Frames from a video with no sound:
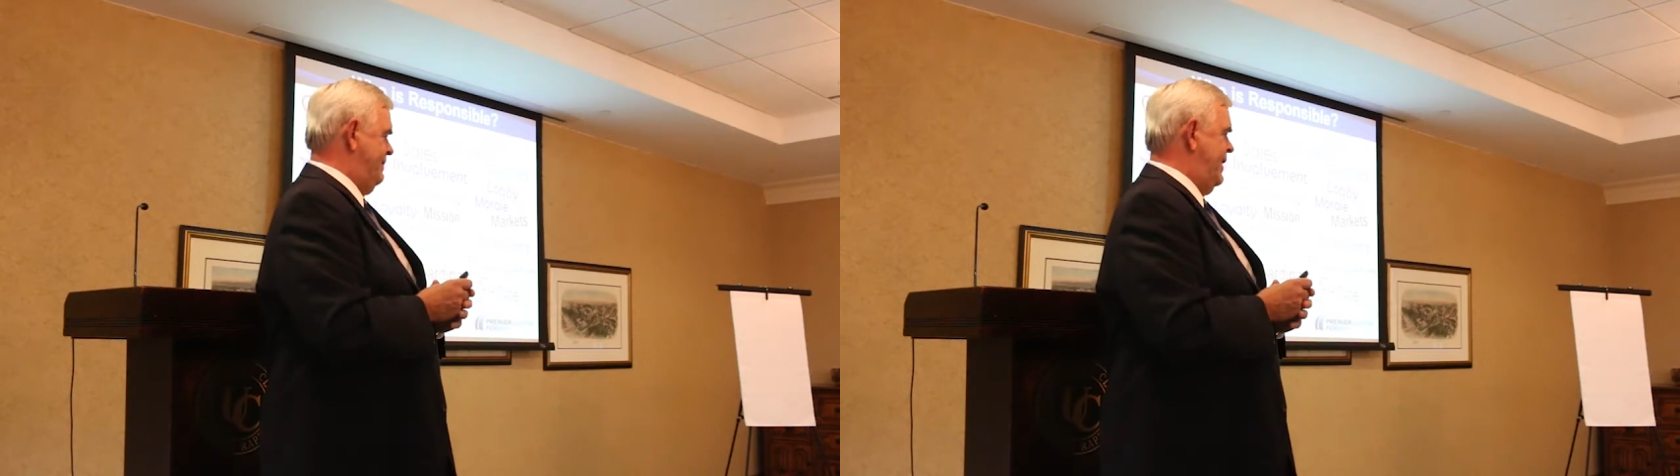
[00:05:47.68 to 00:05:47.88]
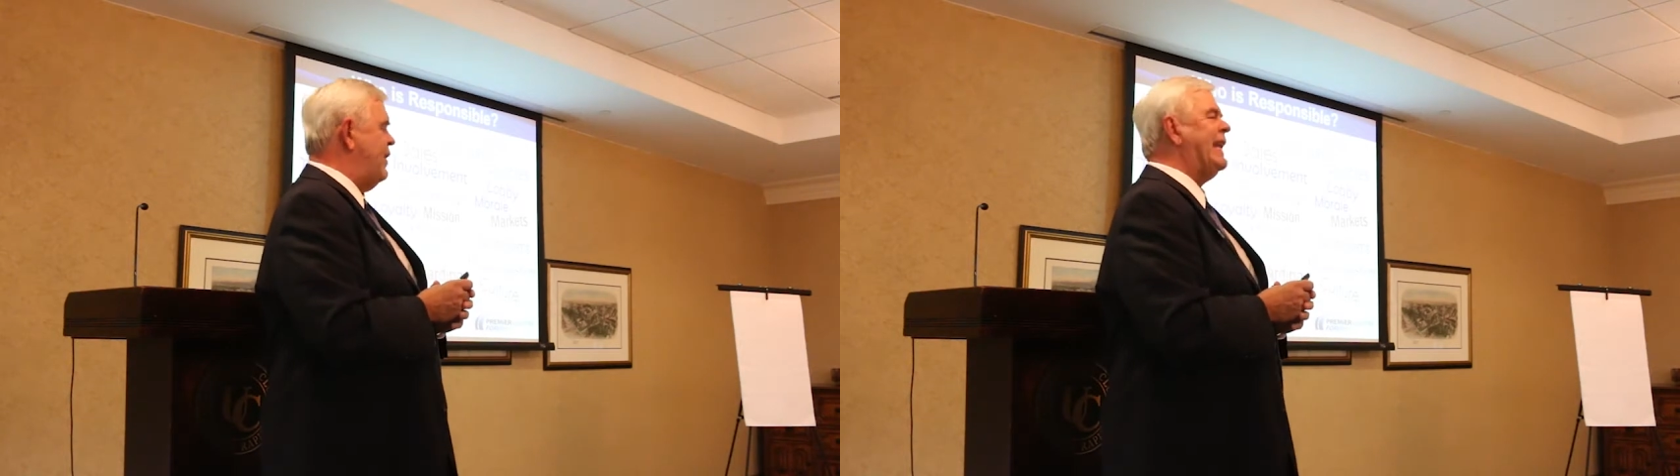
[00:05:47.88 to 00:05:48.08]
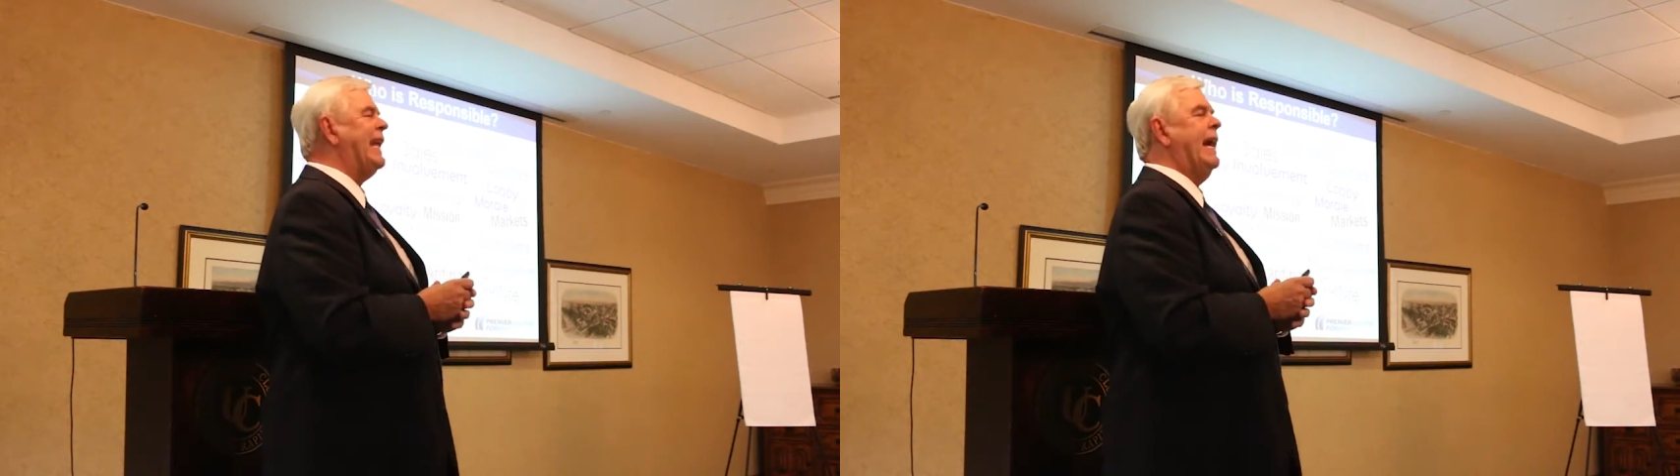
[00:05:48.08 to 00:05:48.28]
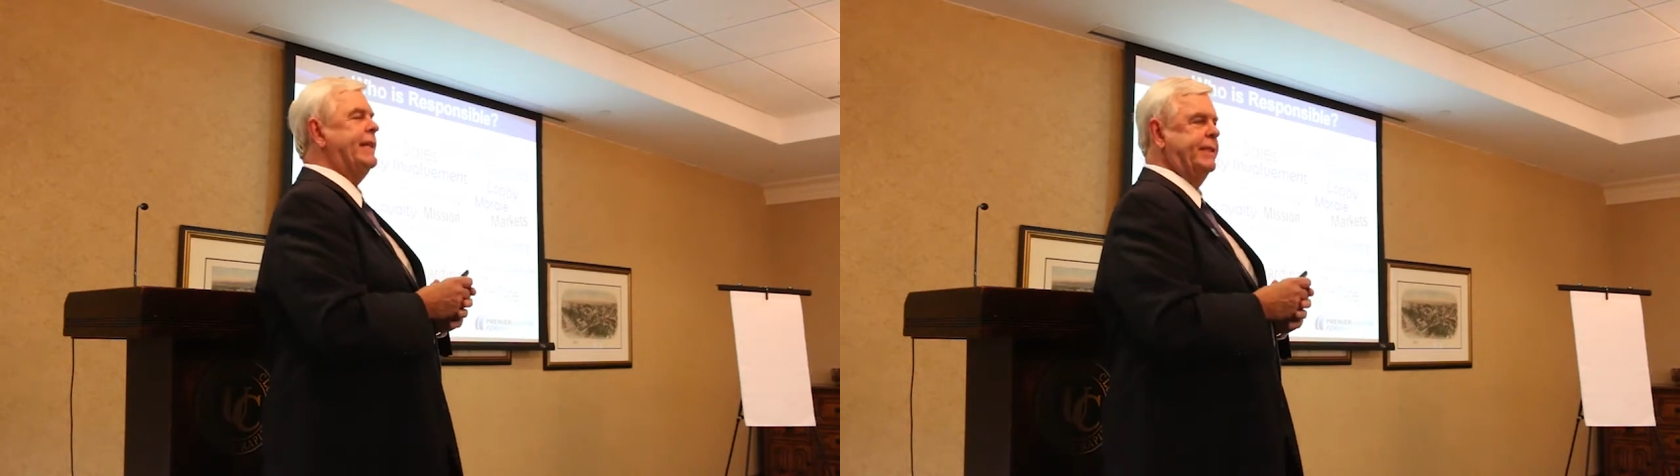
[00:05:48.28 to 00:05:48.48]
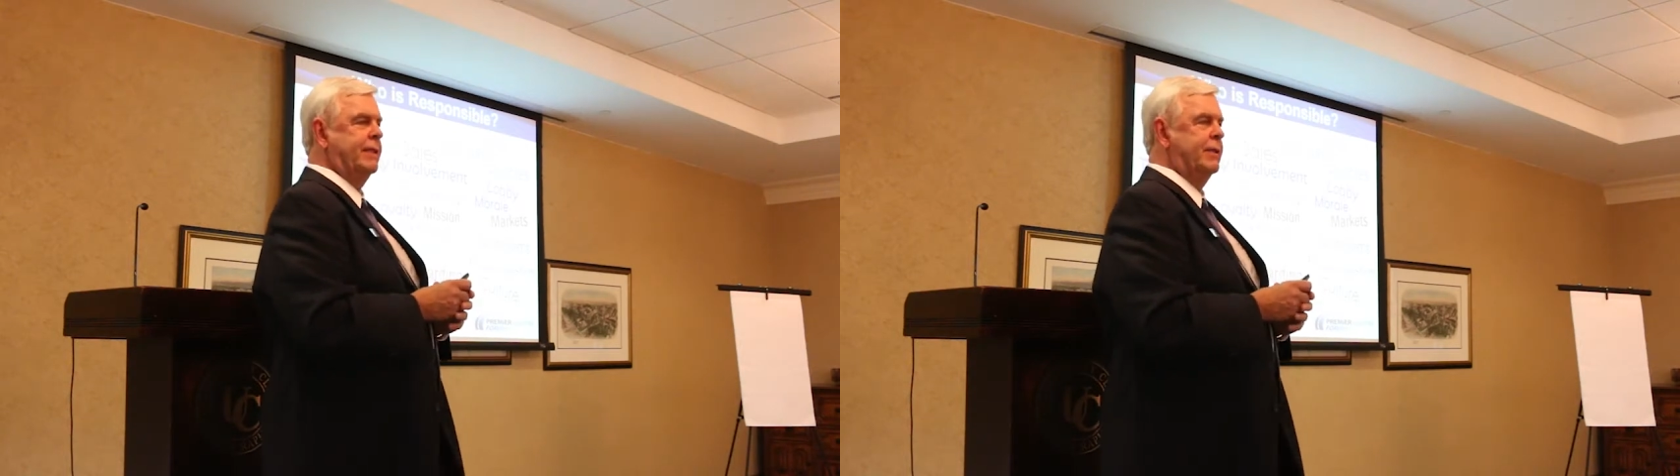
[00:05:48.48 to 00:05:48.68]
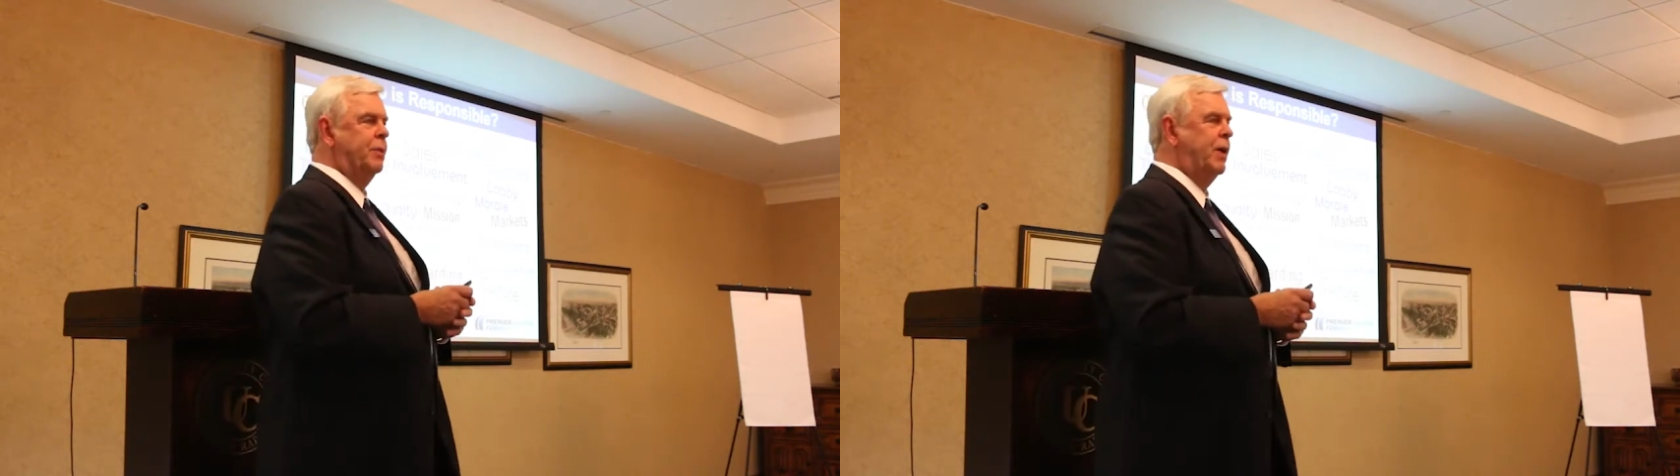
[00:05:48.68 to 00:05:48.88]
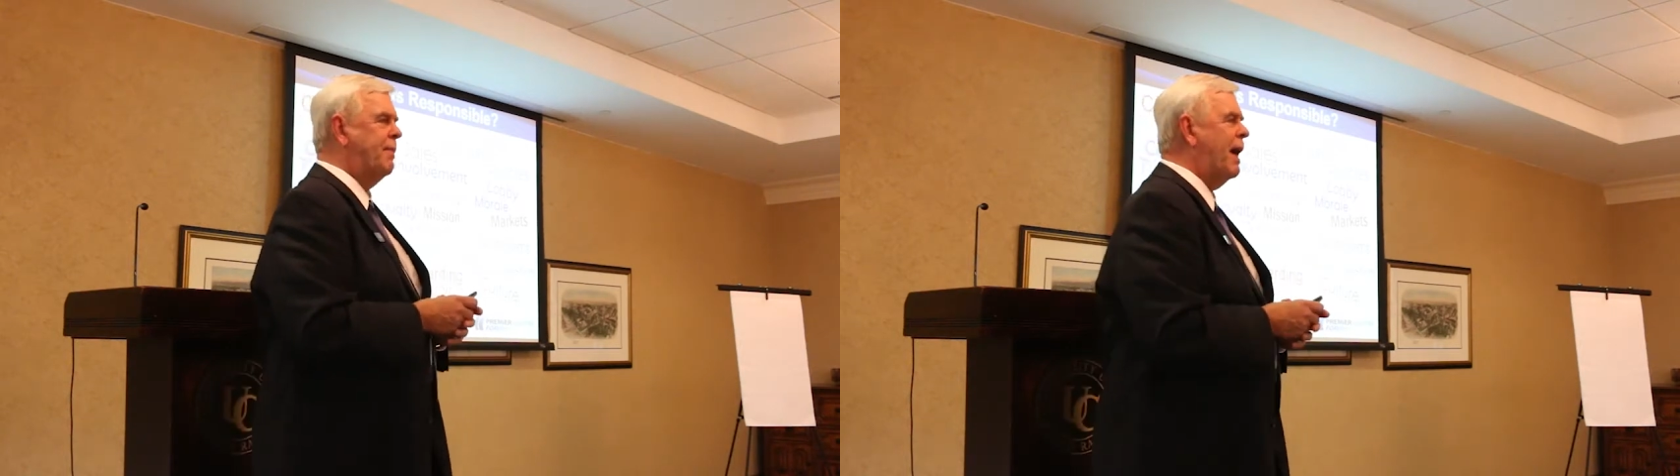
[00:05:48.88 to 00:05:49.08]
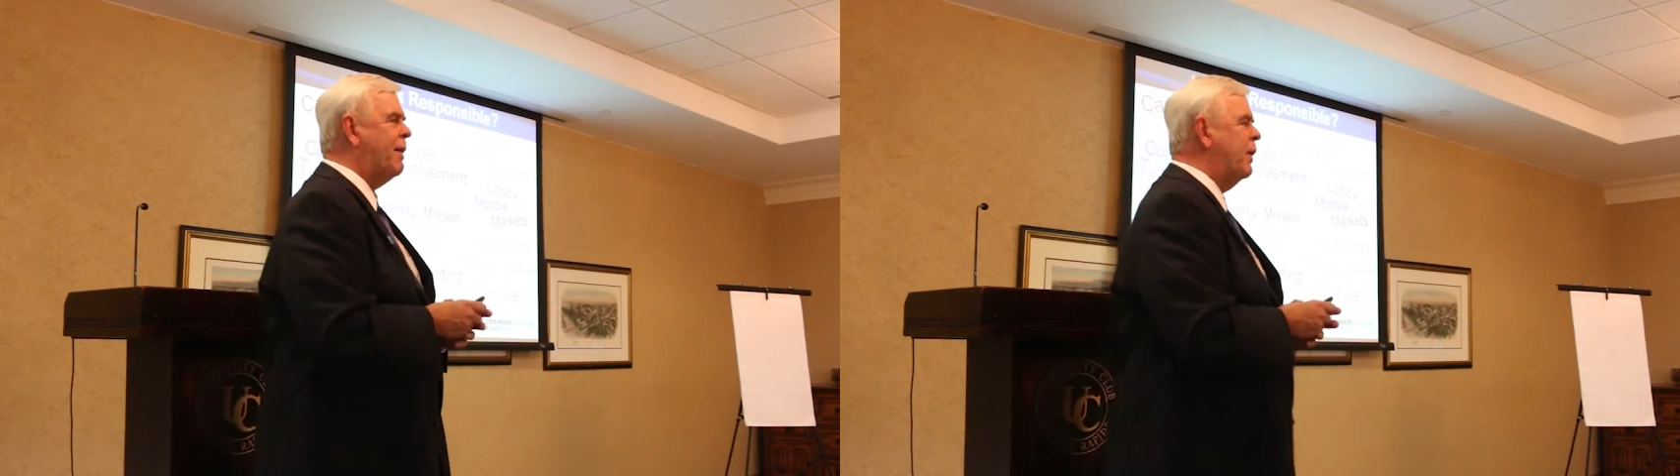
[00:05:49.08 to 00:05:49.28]
If you had to guess, would
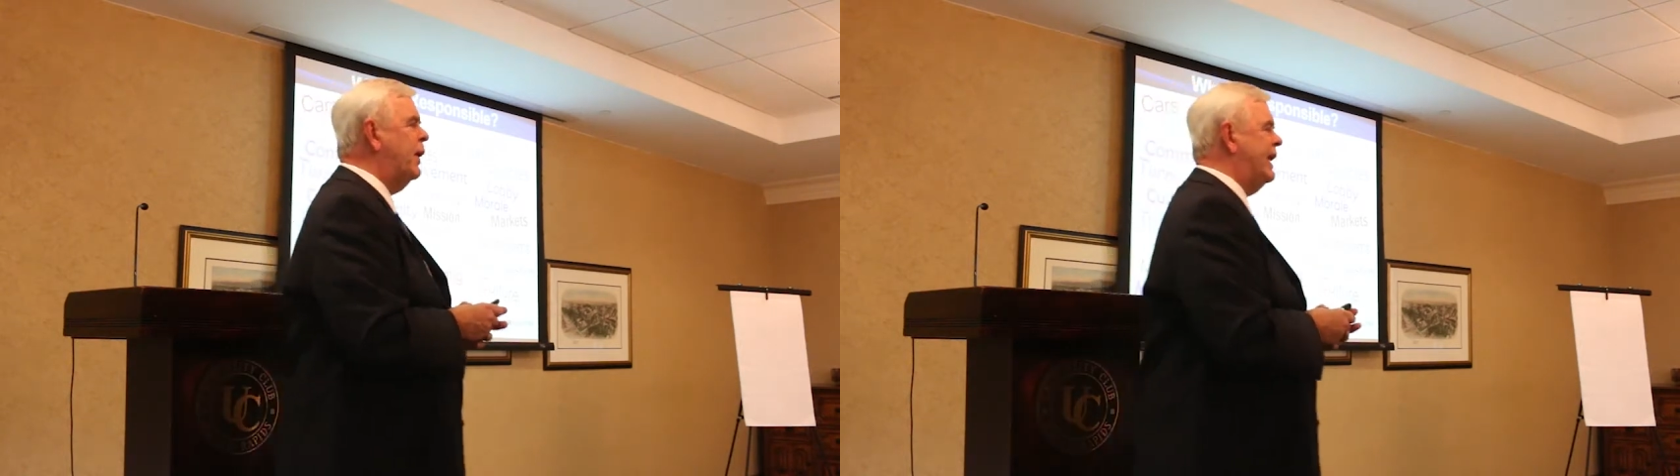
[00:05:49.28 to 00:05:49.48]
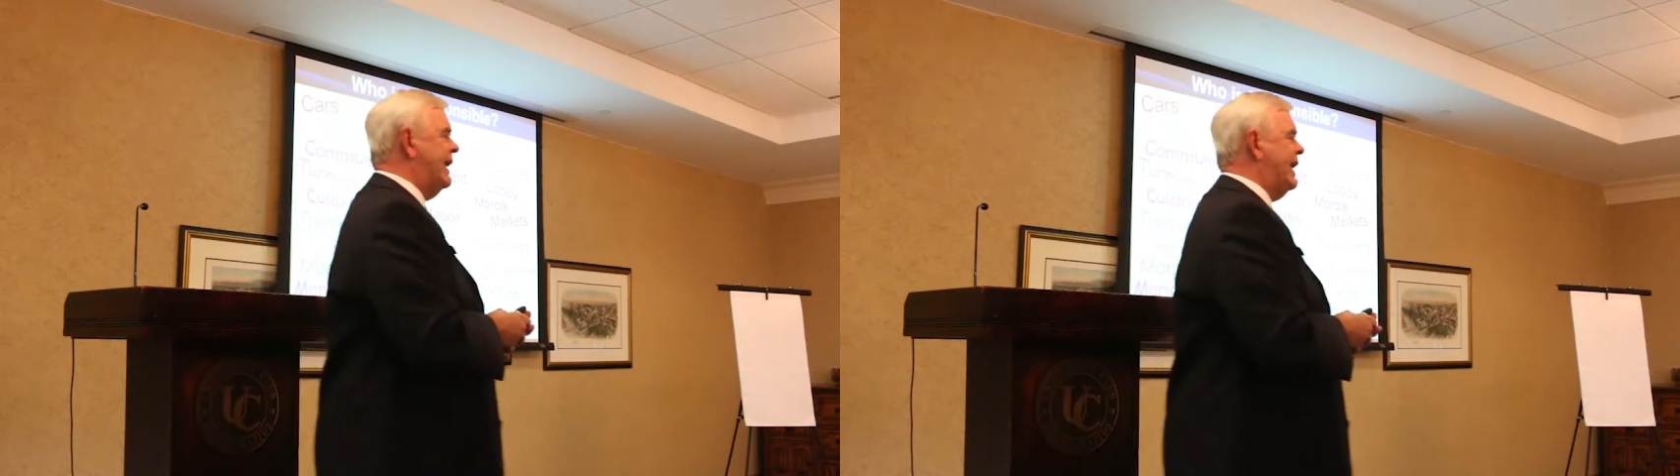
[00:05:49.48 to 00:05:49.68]
anybody be willing to